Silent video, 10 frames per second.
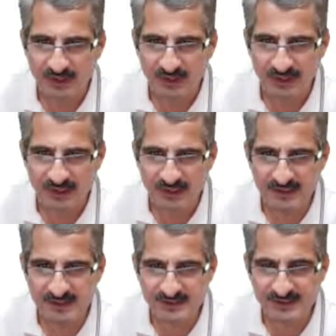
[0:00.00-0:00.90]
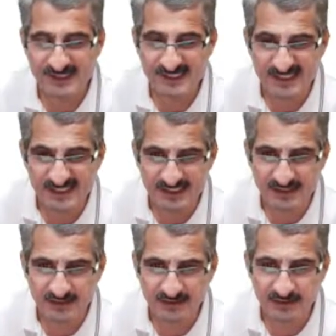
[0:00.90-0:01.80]
And this
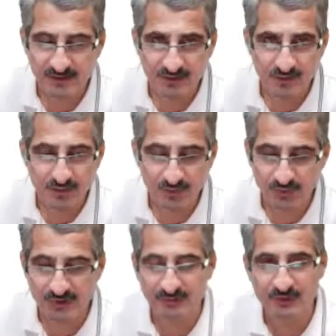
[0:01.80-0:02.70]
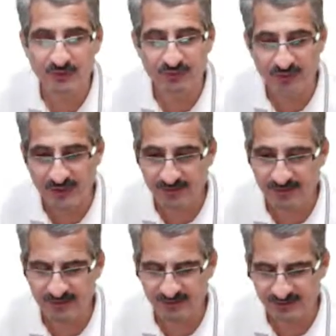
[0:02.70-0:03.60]
C2W5,
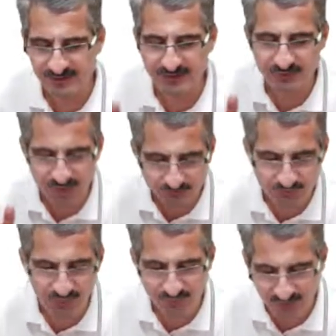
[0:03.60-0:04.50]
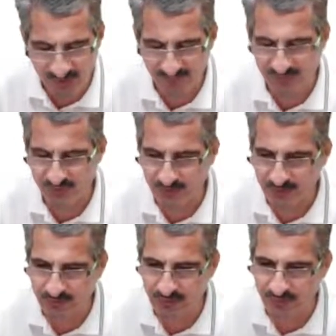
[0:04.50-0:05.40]
C25. So we
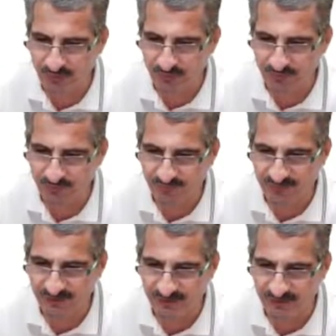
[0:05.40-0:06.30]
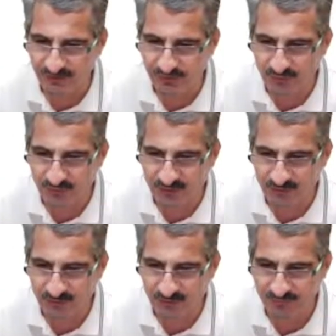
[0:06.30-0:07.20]
go to
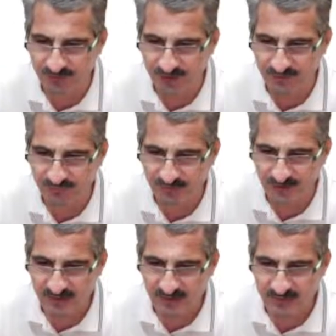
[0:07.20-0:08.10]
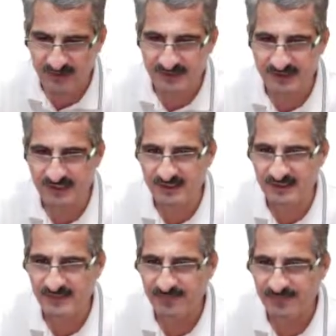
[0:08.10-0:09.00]
V2W5, which is 6.